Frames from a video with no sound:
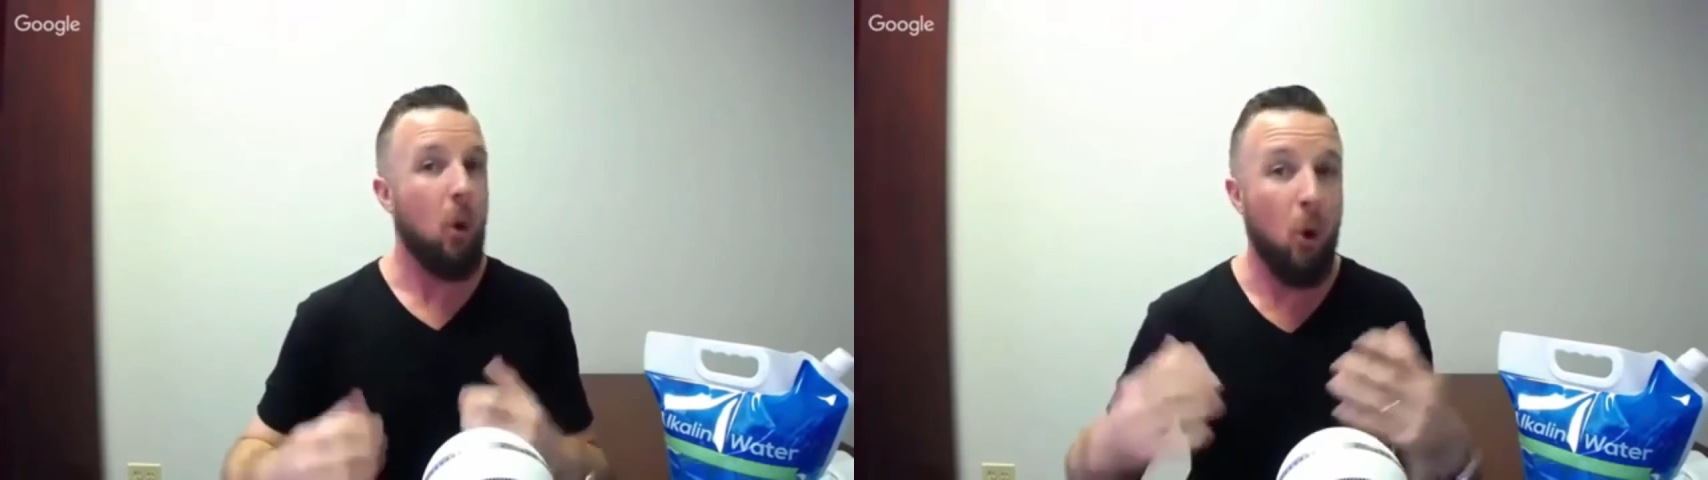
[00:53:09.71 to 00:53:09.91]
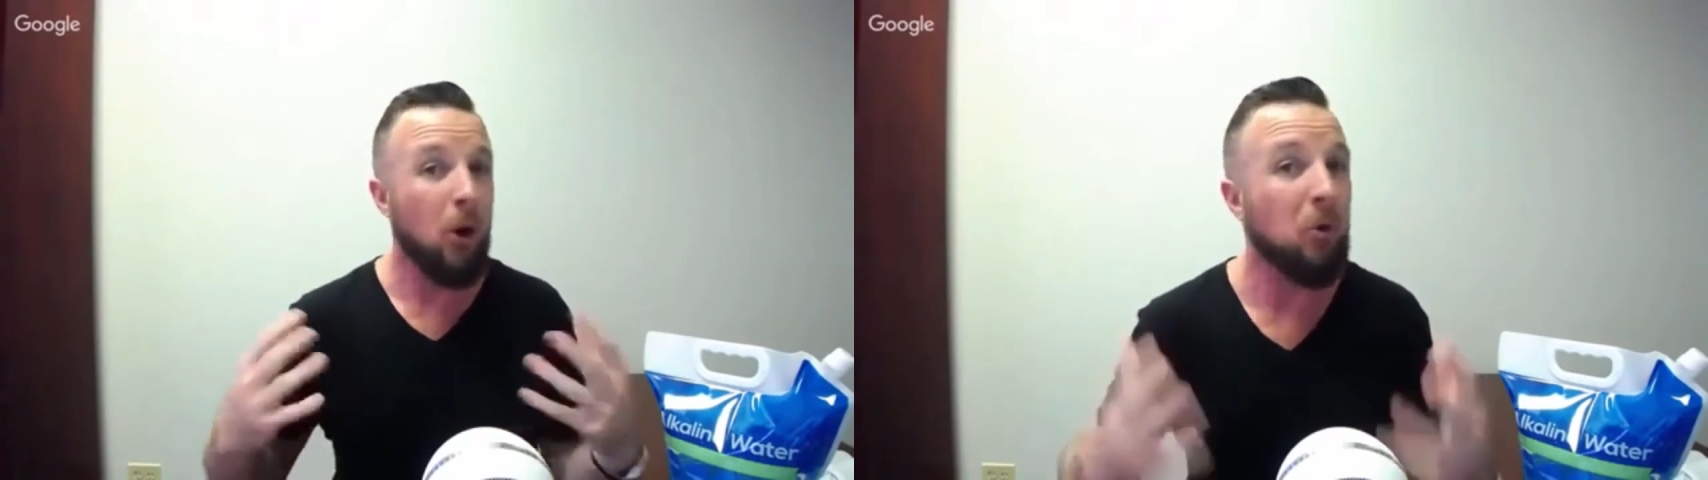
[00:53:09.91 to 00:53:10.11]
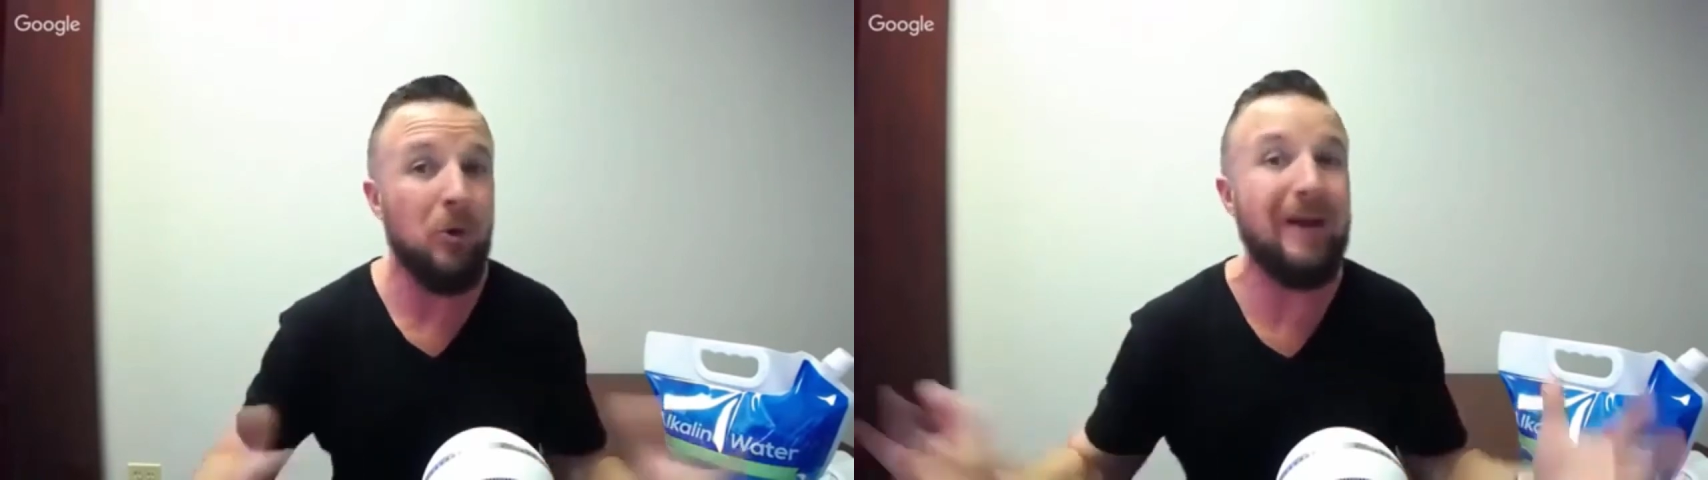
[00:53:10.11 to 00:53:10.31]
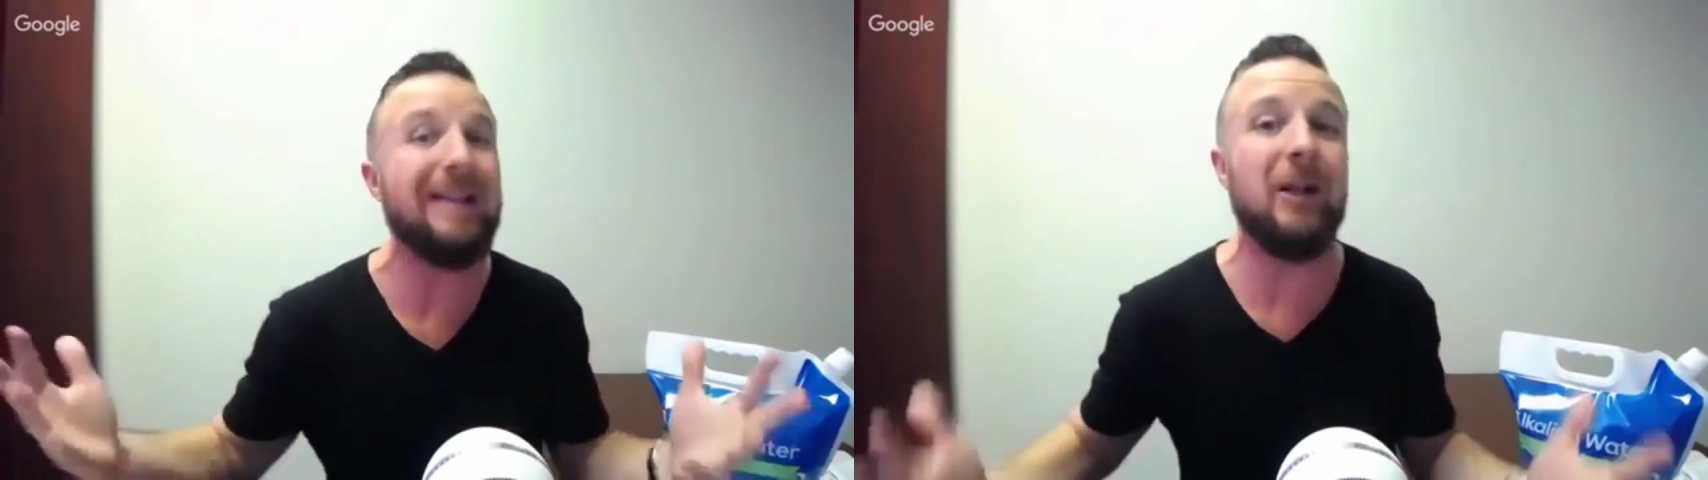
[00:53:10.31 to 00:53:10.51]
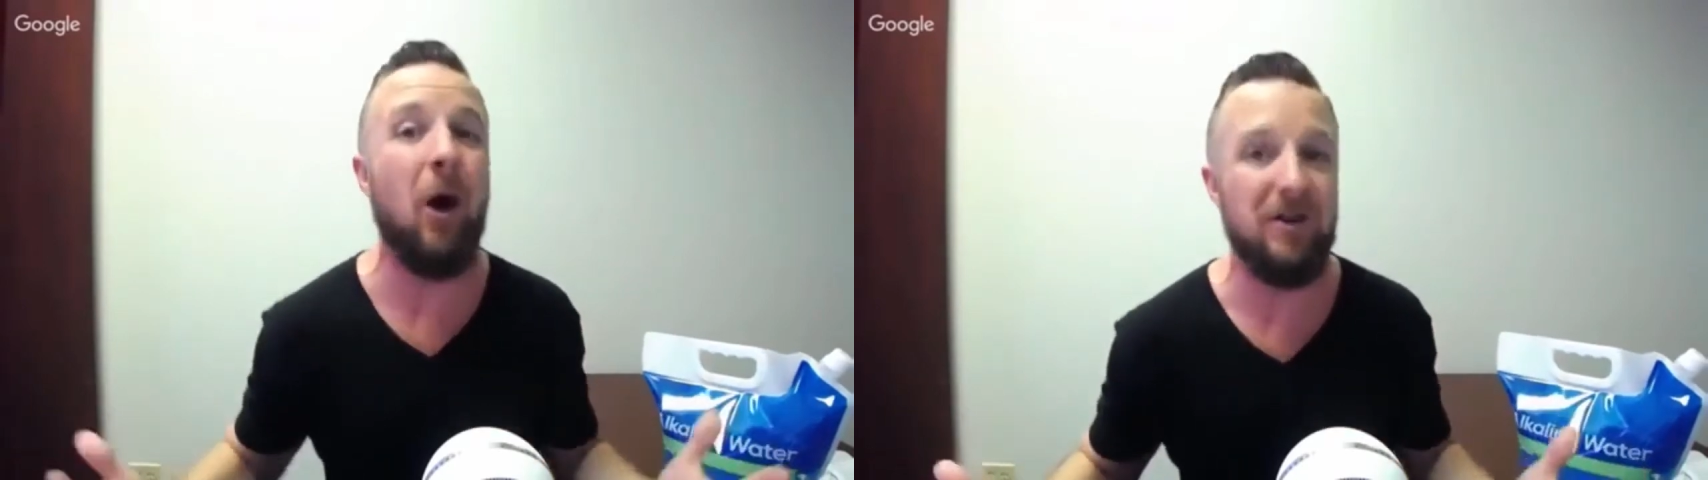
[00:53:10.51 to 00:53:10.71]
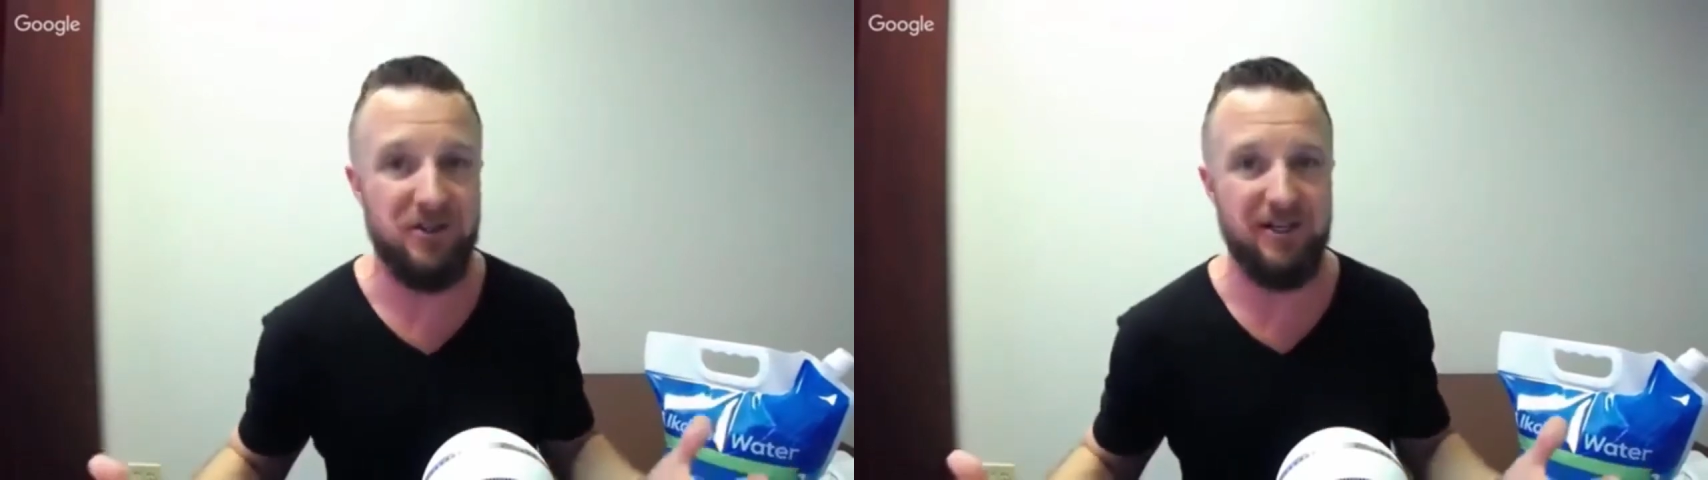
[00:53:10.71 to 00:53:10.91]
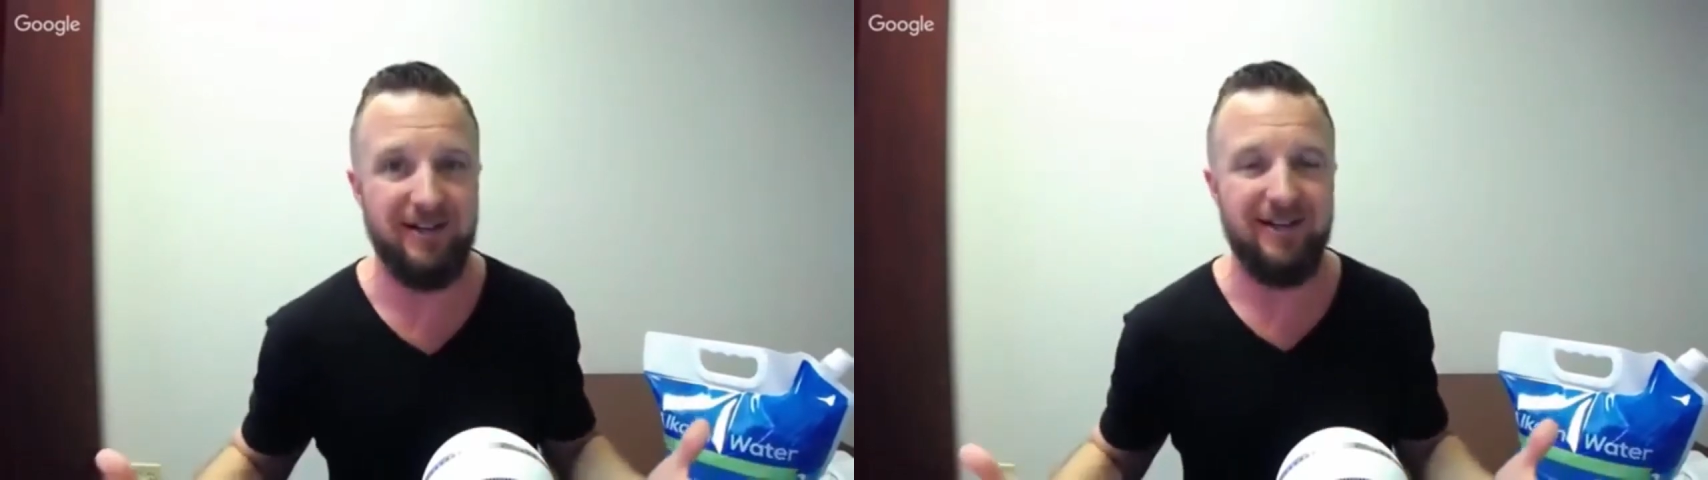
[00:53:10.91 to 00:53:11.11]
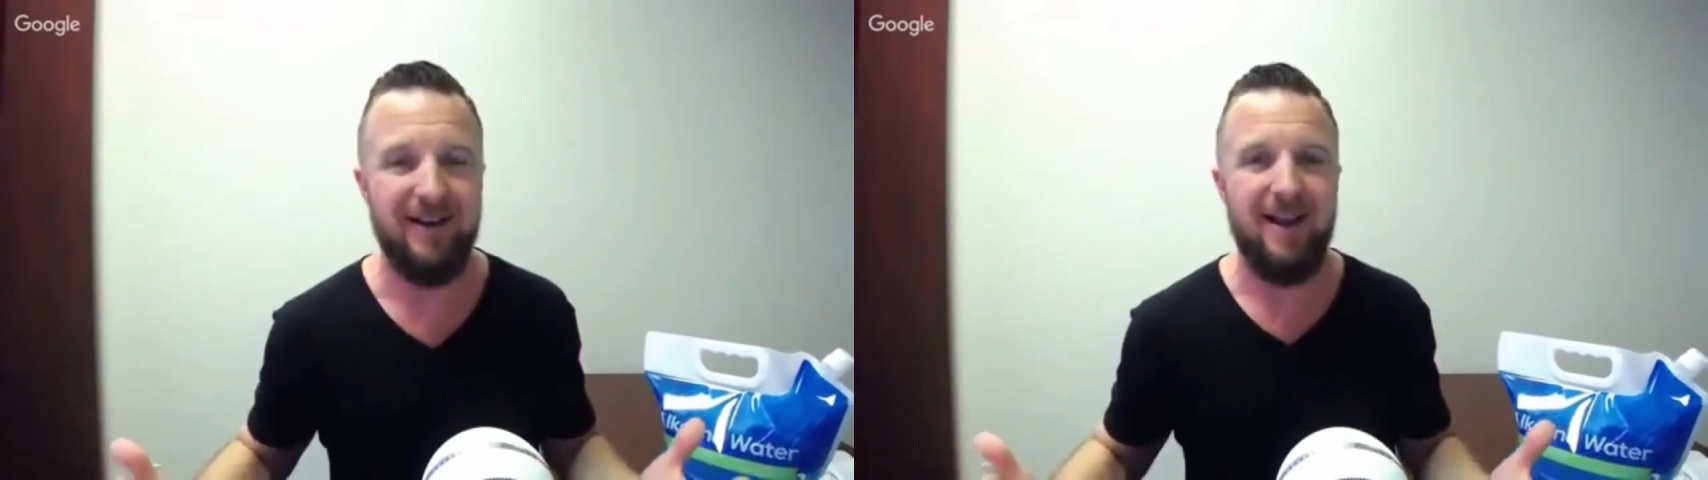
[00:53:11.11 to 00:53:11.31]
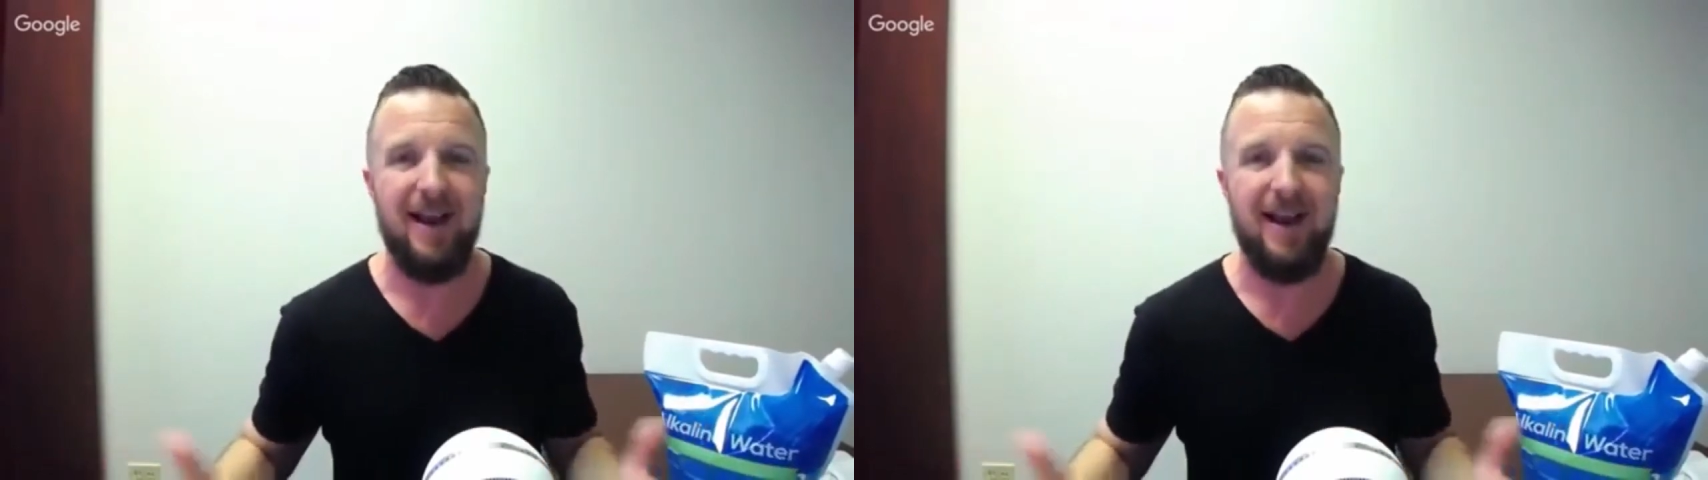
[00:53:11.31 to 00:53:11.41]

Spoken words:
or relaunching,